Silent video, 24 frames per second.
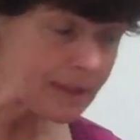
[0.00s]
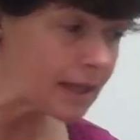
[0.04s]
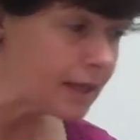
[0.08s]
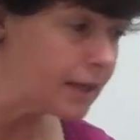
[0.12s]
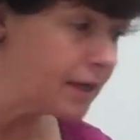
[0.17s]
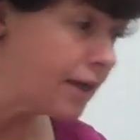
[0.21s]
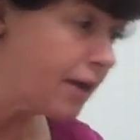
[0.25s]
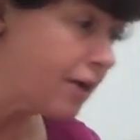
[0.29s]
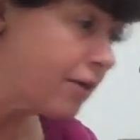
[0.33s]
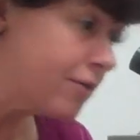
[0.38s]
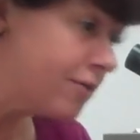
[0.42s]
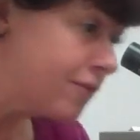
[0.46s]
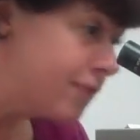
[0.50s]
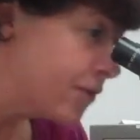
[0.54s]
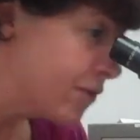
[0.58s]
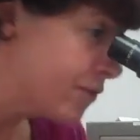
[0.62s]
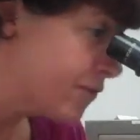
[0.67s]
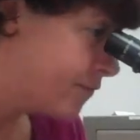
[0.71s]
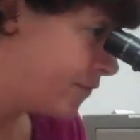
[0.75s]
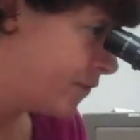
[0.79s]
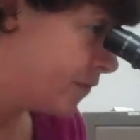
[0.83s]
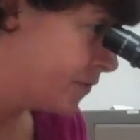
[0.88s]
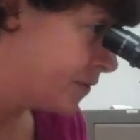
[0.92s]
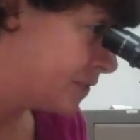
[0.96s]
Now, if you're
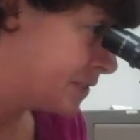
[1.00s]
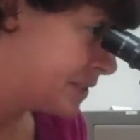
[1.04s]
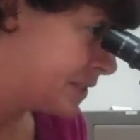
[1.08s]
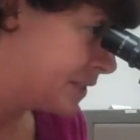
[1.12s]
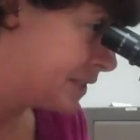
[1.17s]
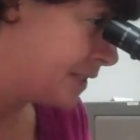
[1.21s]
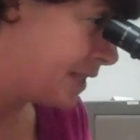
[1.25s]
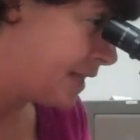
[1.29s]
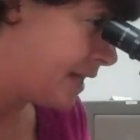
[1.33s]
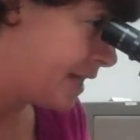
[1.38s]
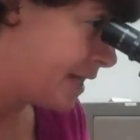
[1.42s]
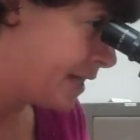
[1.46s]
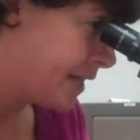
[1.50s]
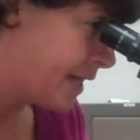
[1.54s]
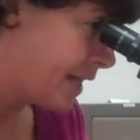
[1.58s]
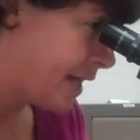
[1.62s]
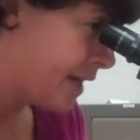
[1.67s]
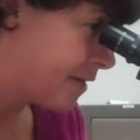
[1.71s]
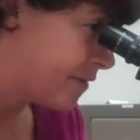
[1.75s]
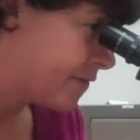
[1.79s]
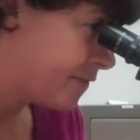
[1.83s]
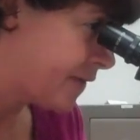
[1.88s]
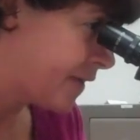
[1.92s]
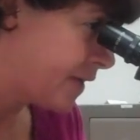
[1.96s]
focusing the heck
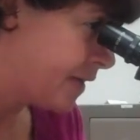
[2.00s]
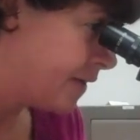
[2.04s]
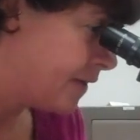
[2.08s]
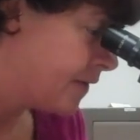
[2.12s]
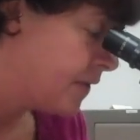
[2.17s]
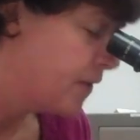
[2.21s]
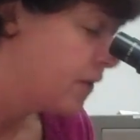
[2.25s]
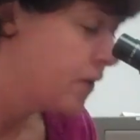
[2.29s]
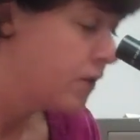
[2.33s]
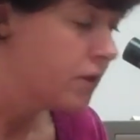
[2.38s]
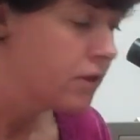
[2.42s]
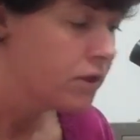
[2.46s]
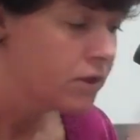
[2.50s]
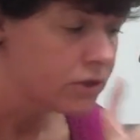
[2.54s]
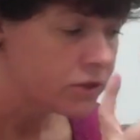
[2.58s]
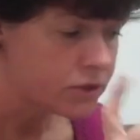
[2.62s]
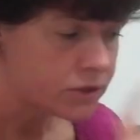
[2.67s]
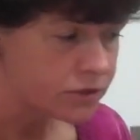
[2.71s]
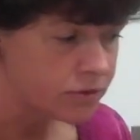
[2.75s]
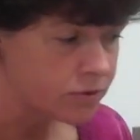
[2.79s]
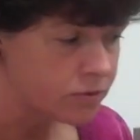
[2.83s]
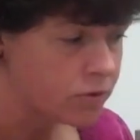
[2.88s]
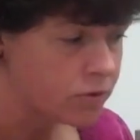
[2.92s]
out of it, do